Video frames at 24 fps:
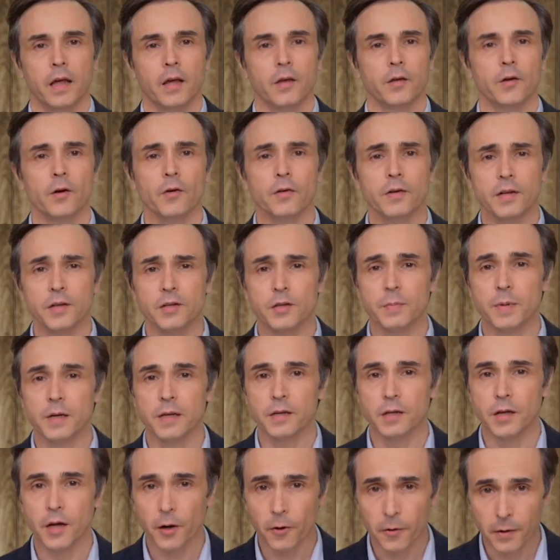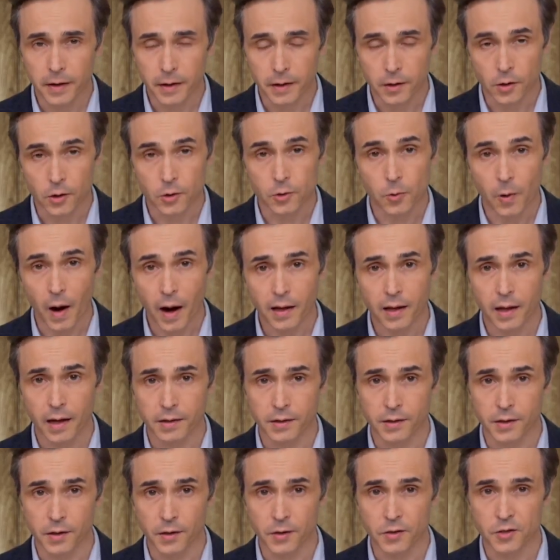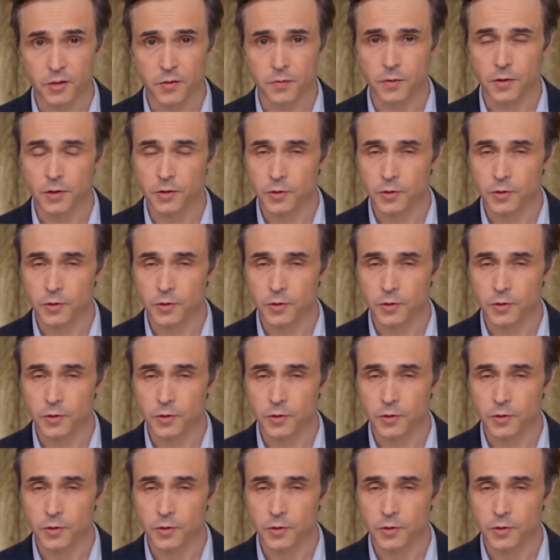You don't need to be nearing your twilight years for the